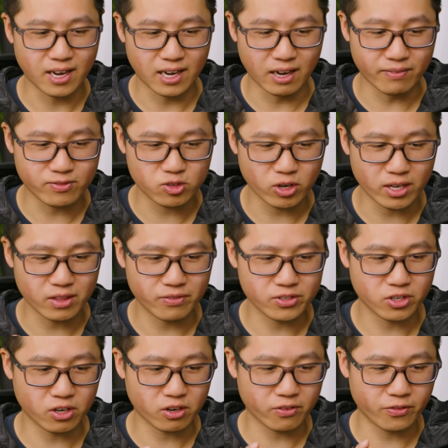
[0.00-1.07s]
and I've tried the
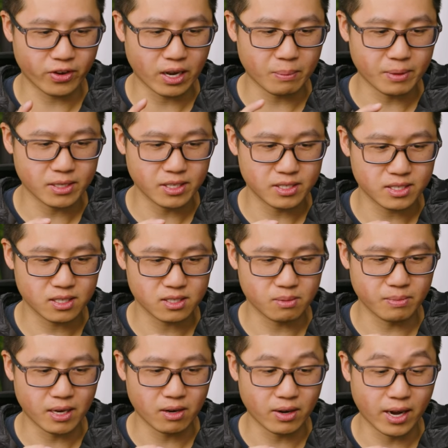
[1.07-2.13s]
photography app a decent
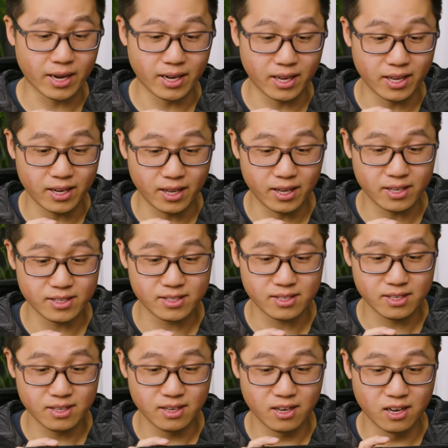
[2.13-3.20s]
amount, and it is,
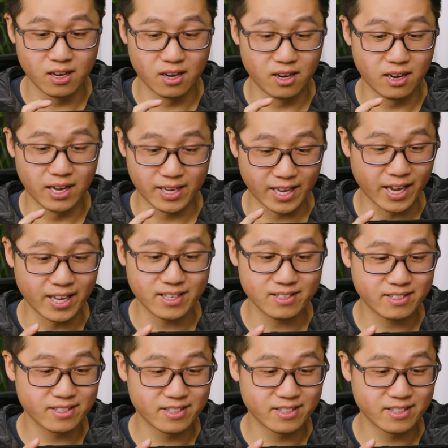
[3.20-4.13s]
again,